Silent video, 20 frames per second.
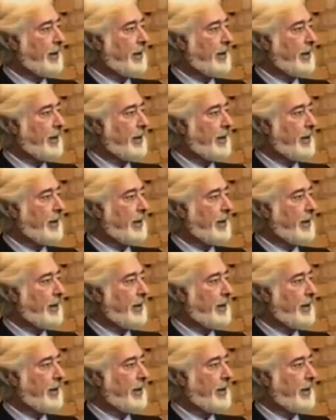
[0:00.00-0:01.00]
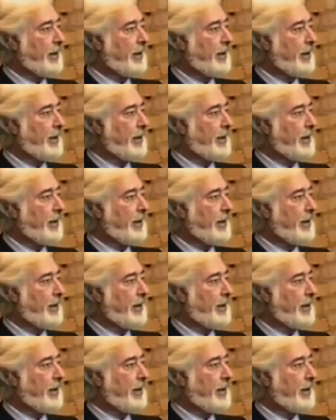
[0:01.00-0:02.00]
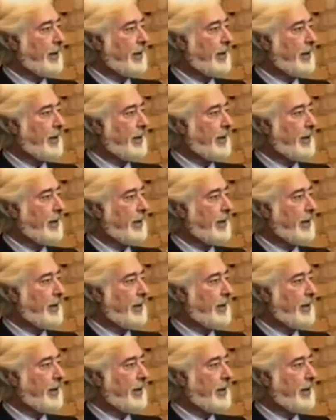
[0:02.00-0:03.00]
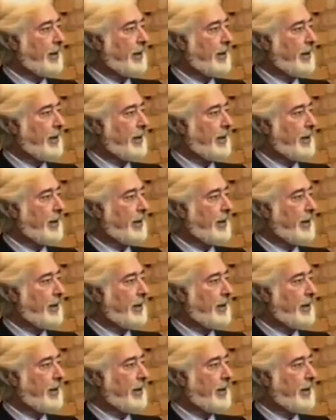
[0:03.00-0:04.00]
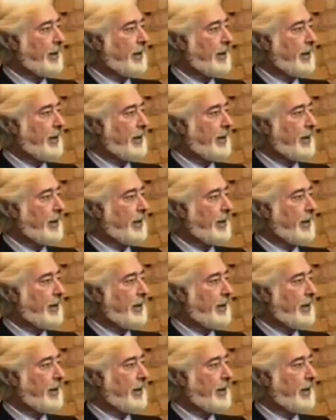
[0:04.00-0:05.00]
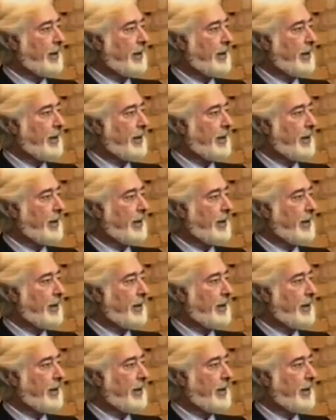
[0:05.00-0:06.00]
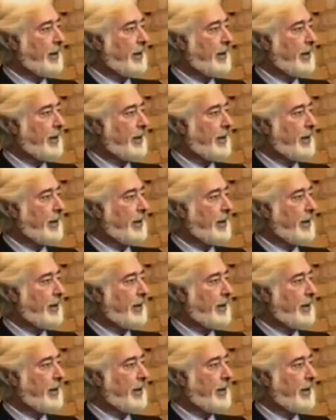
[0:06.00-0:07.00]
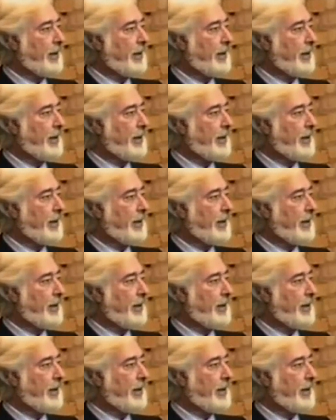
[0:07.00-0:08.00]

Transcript: (no lip movement)